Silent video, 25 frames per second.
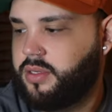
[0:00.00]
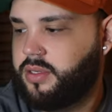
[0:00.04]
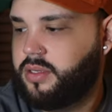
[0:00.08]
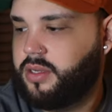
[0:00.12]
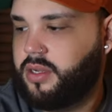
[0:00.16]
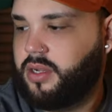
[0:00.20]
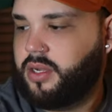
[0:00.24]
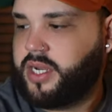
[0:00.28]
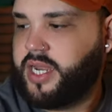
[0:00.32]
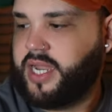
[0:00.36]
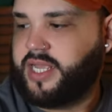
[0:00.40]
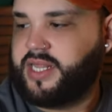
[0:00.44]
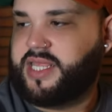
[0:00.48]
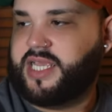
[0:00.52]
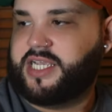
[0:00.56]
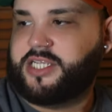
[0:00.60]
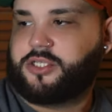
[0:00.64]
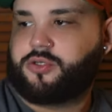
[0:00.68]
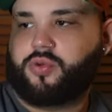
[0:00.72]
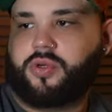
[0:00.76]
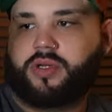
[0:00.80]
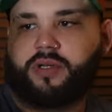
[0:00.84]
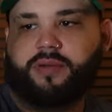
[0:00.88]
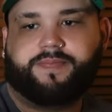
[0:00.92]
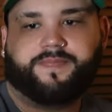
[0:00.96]
Okay,
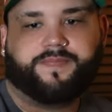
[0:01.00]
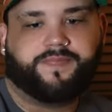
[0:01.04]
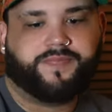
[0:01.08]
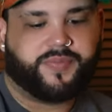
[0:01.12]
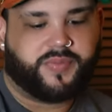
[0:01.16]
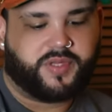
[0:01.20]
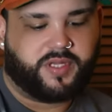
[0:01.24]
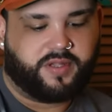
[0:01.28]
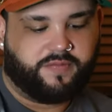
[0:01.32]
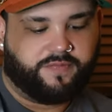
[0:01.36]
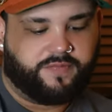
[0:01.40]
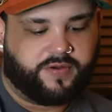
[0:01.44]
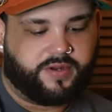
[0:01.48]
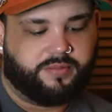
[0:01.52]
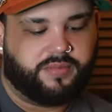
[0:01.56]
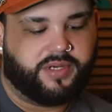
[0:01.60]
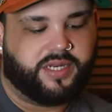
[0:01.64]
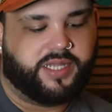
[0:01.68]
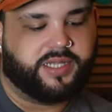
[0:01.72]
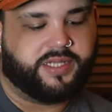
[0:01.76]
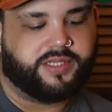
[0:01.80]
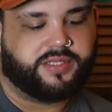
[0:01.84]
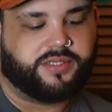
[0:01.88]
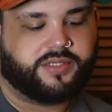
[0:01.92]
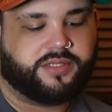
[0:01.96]
this one from
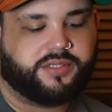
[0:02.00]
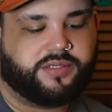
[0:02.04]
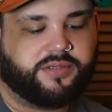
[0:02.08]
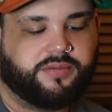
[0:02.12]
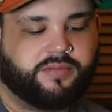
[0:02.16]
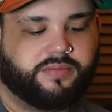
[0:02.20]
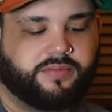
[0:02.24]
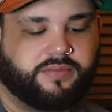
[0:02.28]
Lids.